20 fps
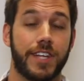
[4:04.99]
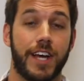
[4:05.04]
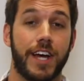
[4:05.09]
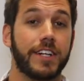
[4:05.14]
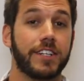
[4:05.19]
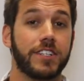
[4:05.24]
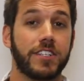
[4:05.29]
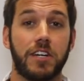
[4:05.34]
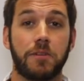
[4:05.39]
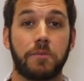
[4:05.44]

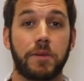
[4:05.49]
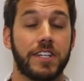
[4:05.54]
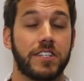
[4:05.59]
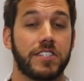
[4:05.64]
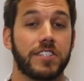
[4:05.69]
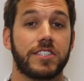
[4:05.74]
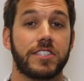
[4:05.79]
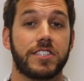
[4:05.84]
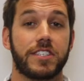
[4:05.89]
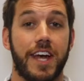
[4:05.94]
and it's going to be a
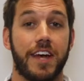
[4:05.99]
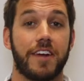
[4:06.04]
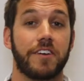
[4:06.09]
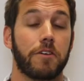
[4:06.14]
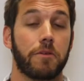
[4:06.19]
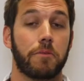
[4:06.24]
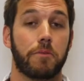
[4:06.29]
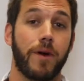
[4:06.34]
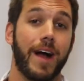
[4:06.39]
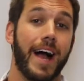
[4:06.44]

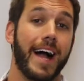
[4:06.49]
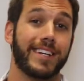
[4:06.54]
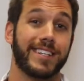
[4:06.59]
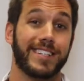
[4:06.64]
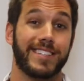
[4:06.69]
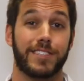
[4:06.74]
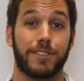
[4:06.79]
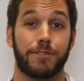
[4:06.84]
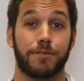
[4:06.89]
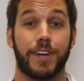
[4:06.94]
standard
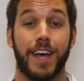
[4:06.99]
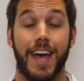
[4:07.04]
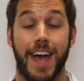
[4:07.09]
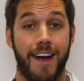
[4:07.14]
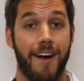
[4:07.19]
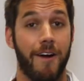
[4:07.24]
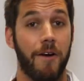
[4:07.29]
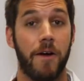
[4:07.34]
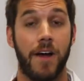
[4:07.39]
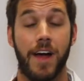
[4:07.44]
practice of
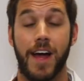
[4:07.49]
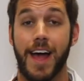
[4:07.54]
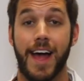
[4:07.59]
care.